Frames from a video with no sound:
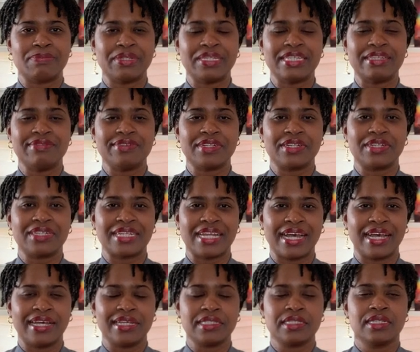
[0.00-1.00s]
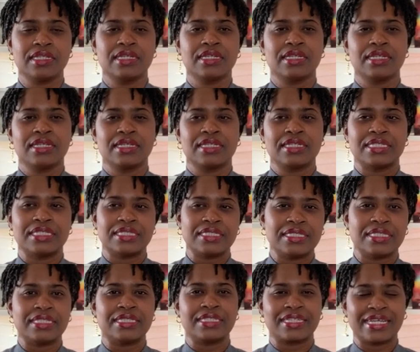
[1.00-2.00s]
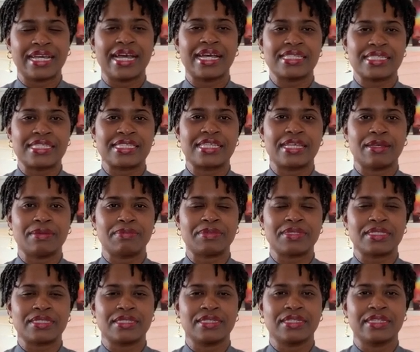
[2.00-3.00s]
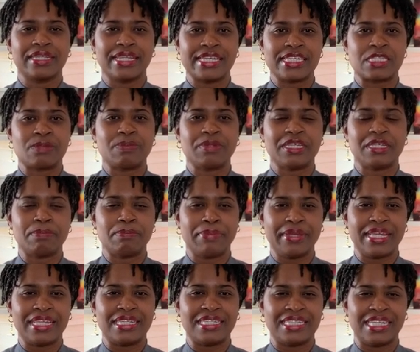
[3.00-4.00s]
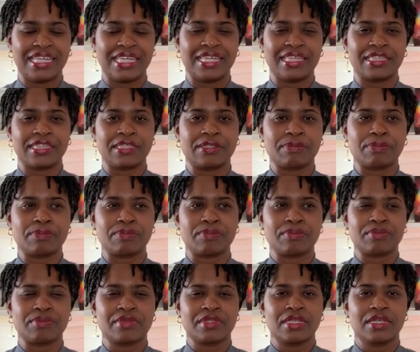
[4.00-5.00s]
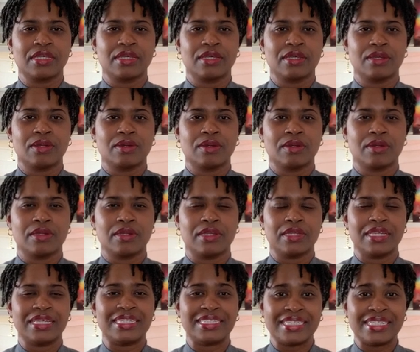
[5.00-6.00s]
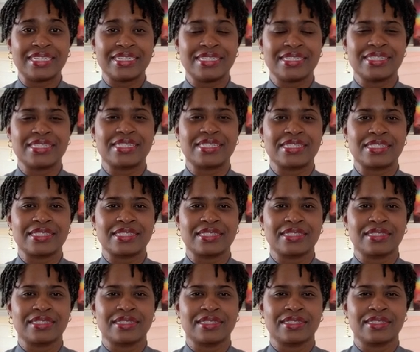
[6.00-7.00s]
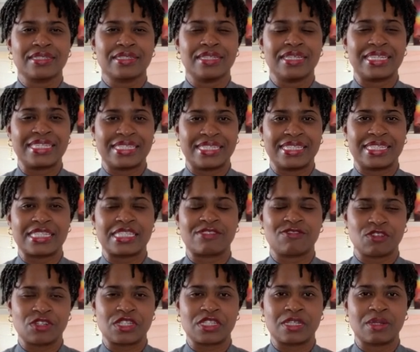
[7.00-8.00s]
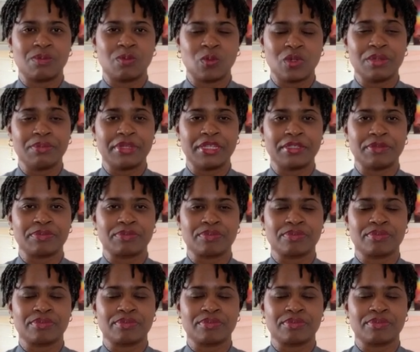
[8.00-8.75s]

believe it or not, the concept lesbian bed death, it does exist for some women.